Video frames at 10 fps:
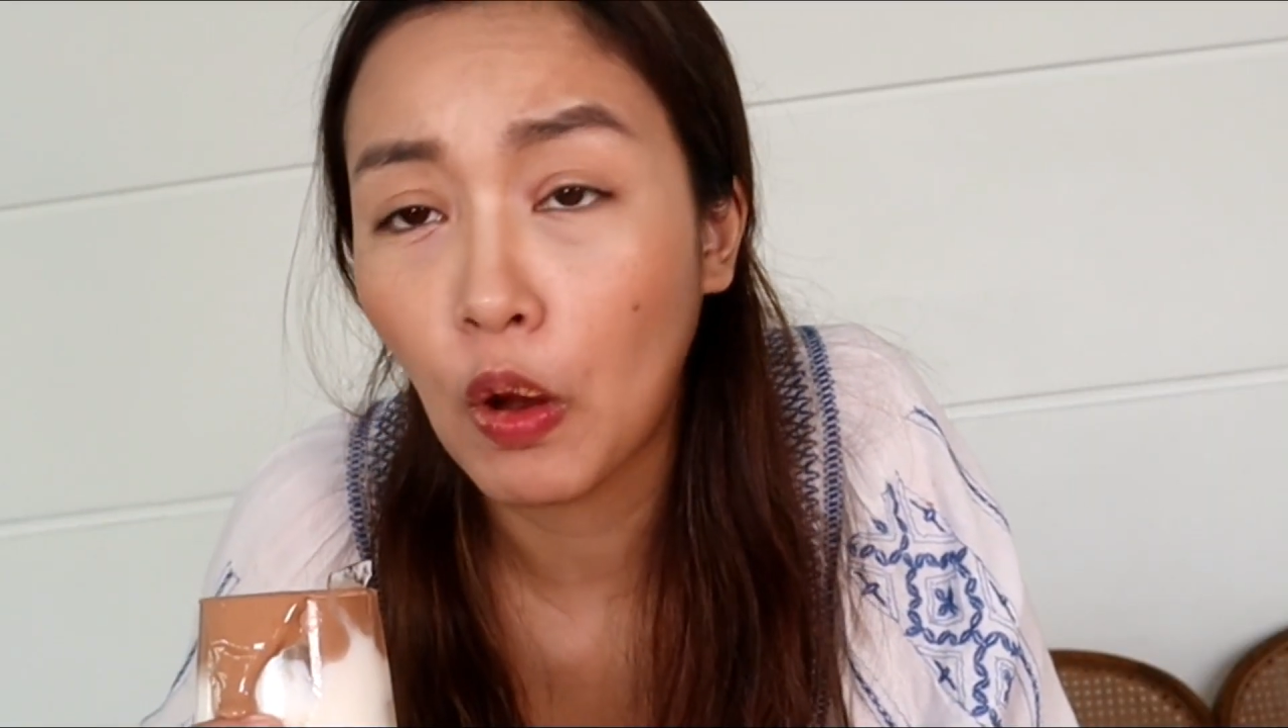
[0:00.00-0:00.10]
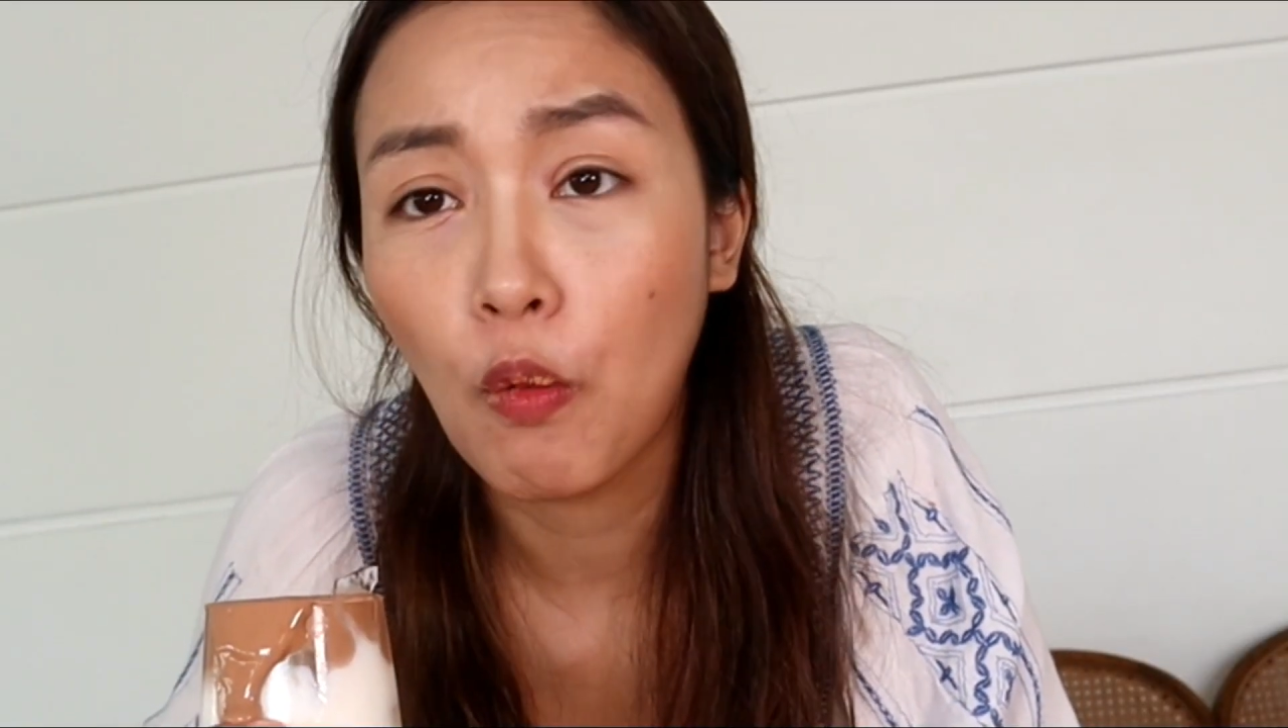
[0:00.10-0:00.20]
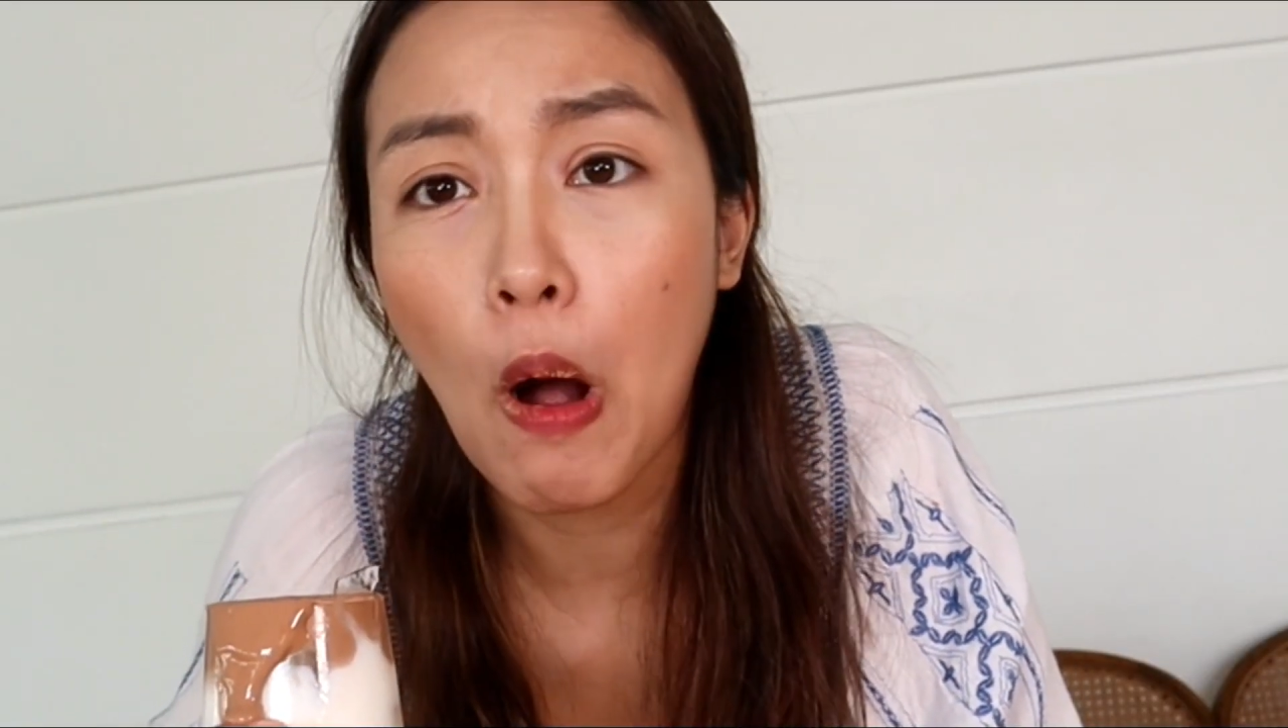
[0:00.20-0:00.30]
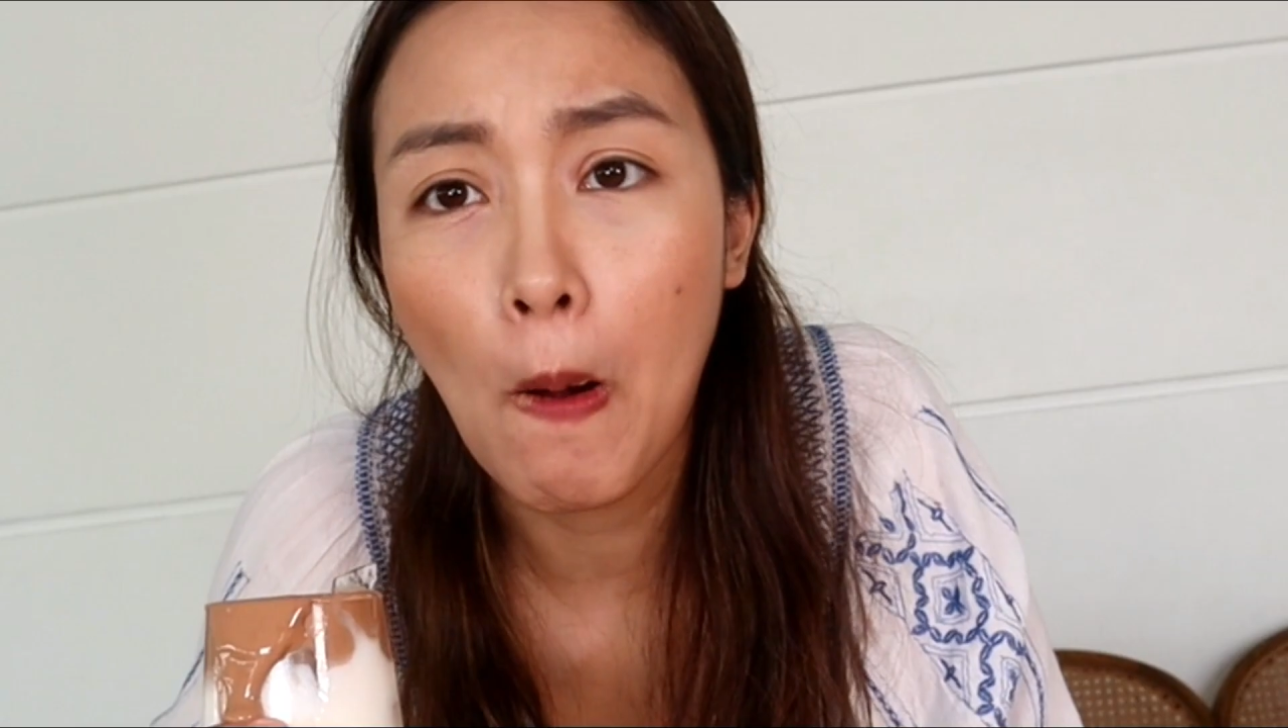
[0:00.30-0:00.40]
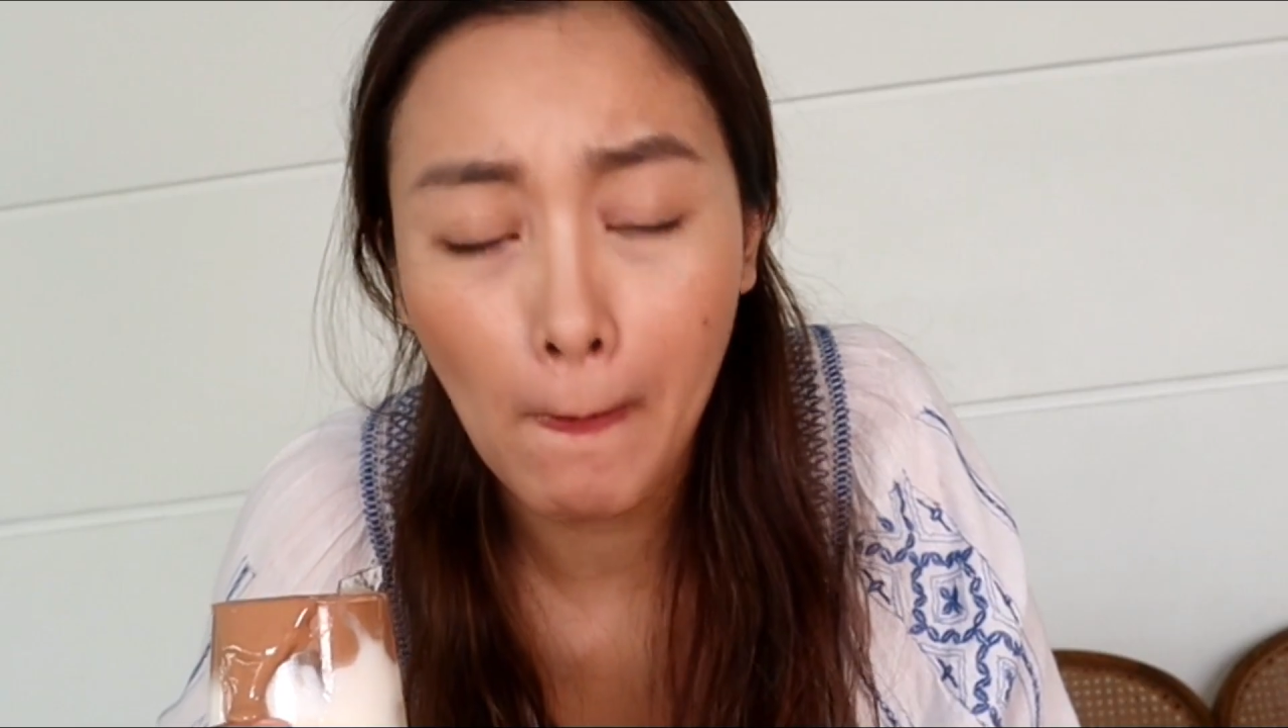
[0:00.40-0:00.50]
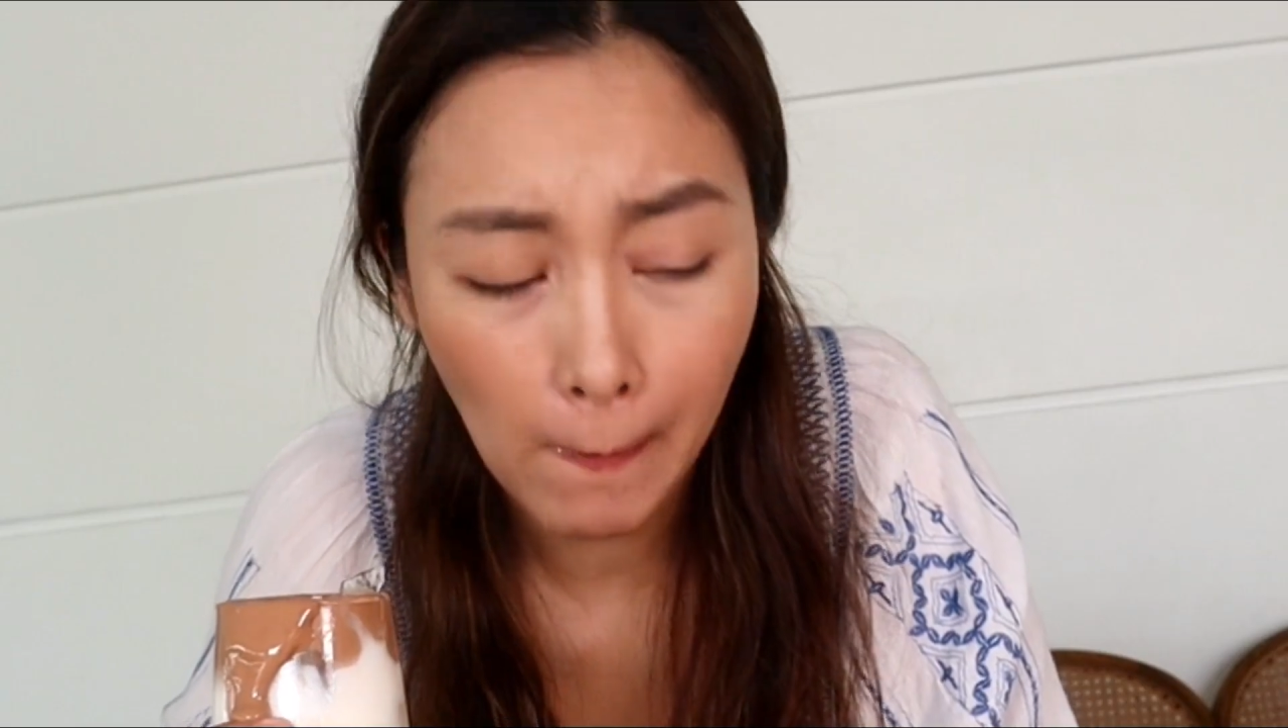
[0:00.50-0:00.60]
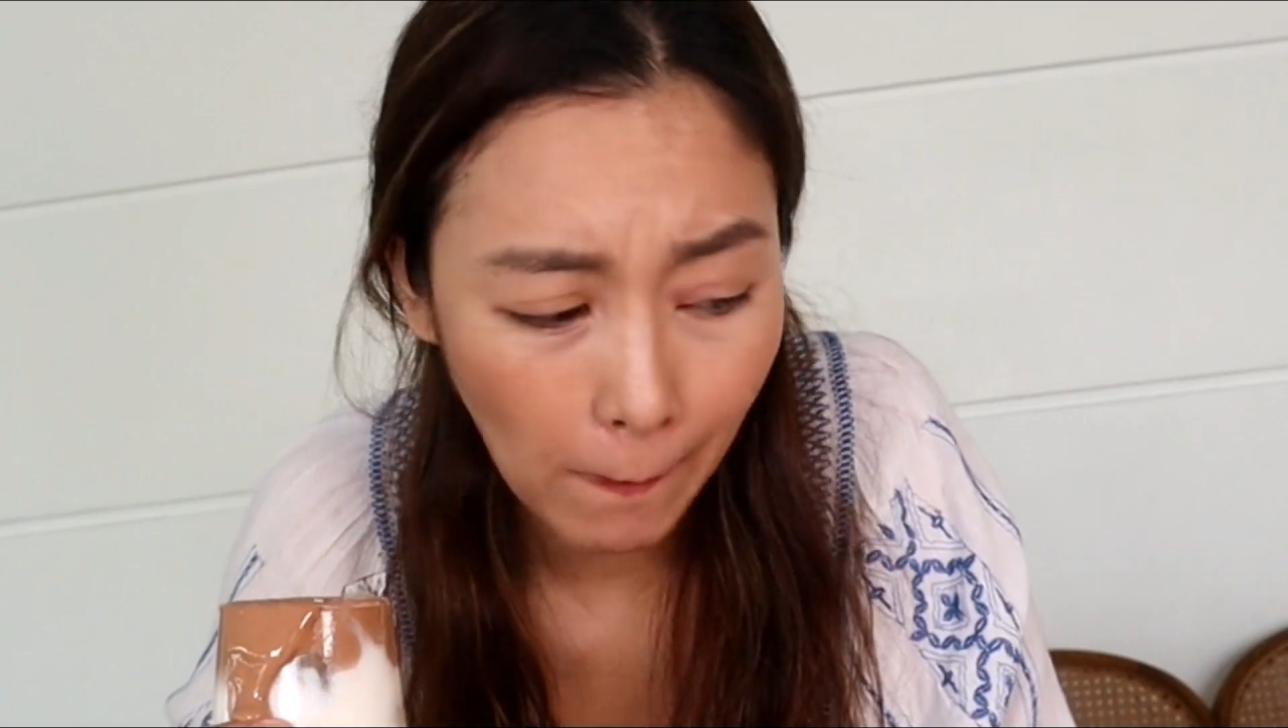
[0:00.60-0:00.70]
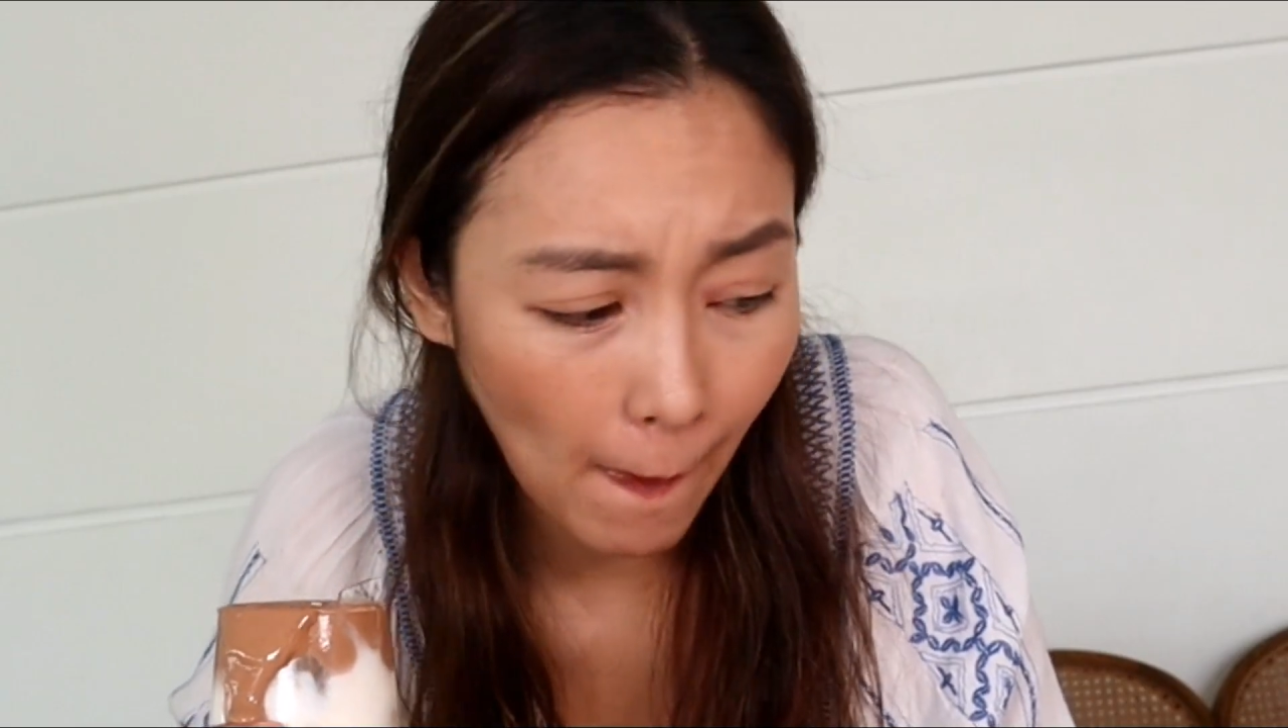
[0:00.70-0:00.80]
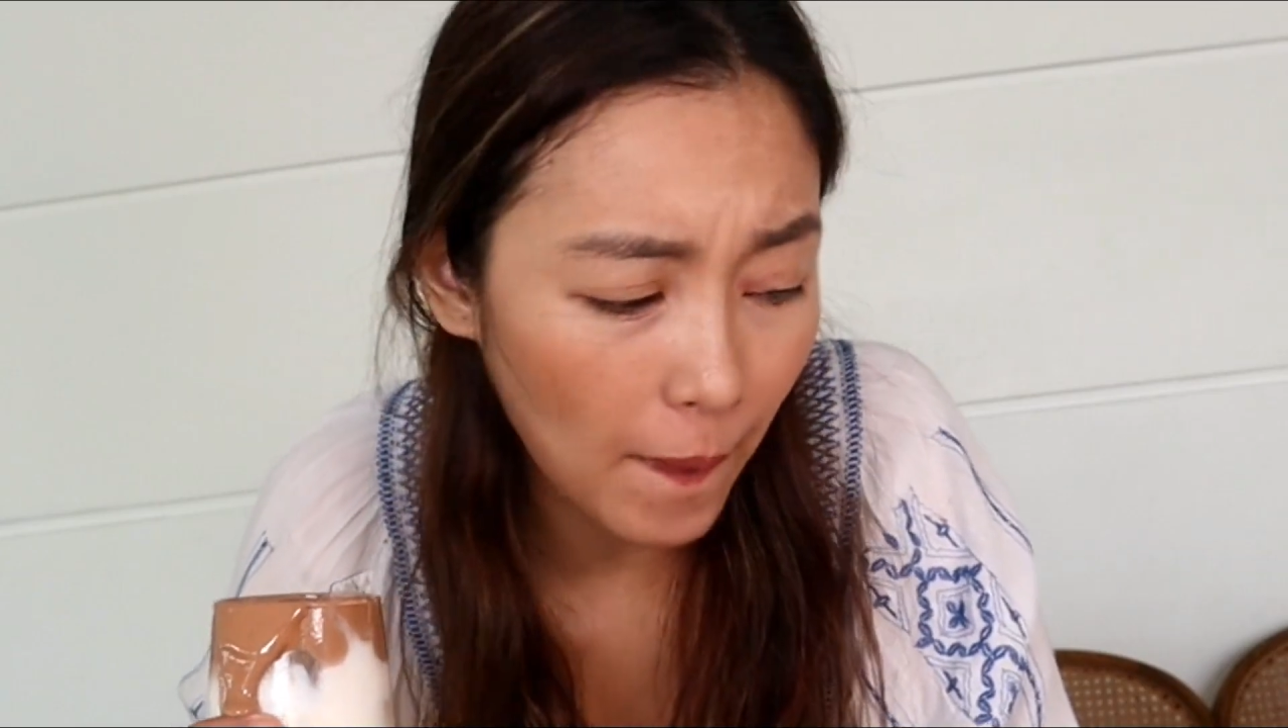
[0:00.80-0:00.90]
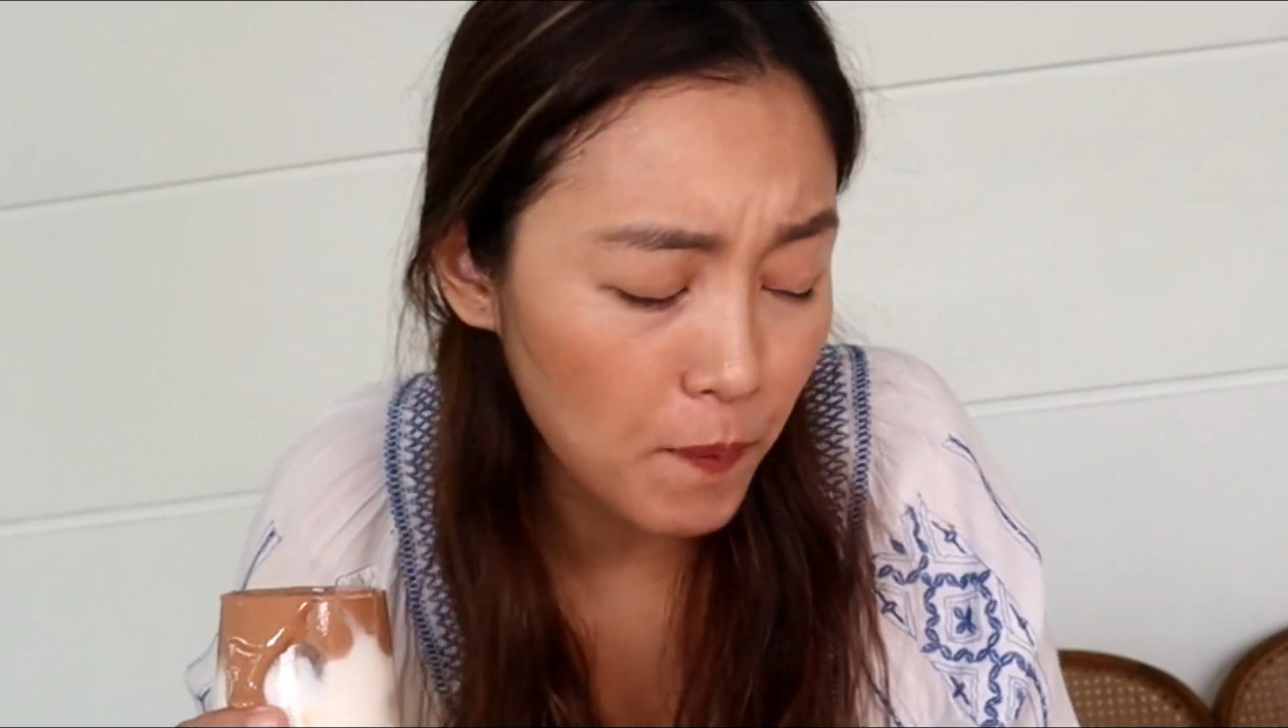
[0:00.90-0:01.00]
Wow.
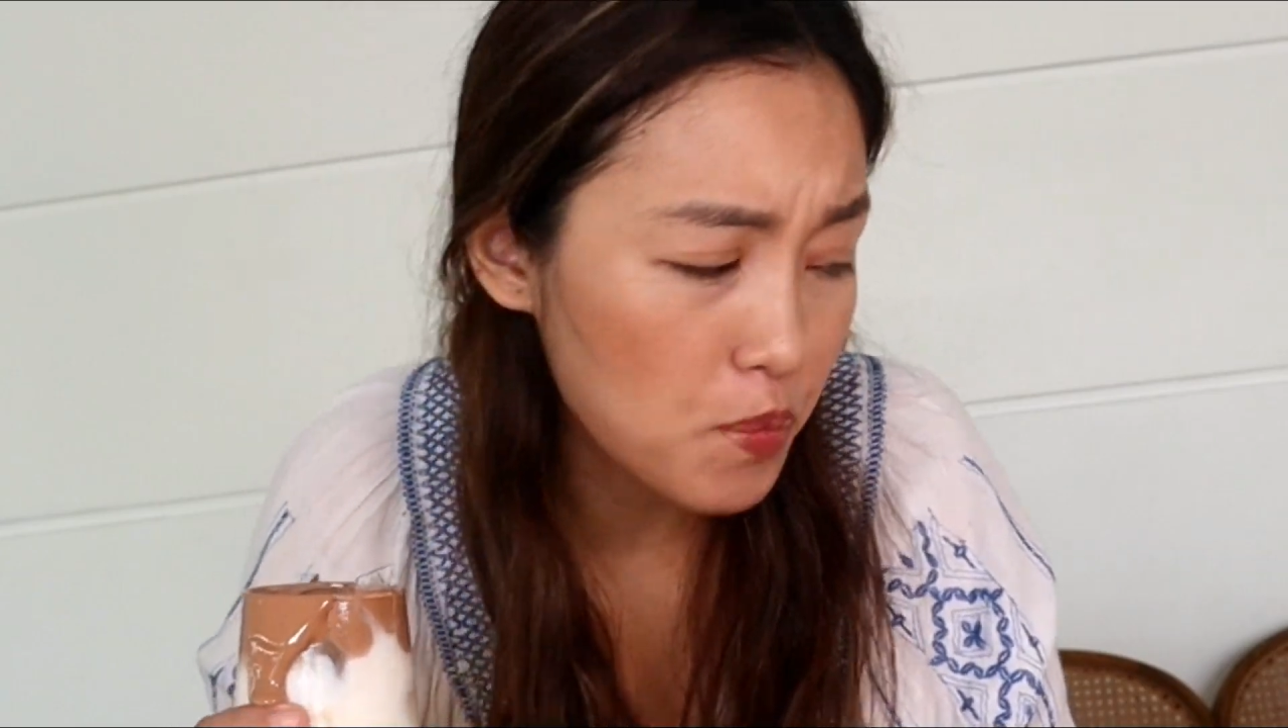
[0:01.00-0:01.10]
That's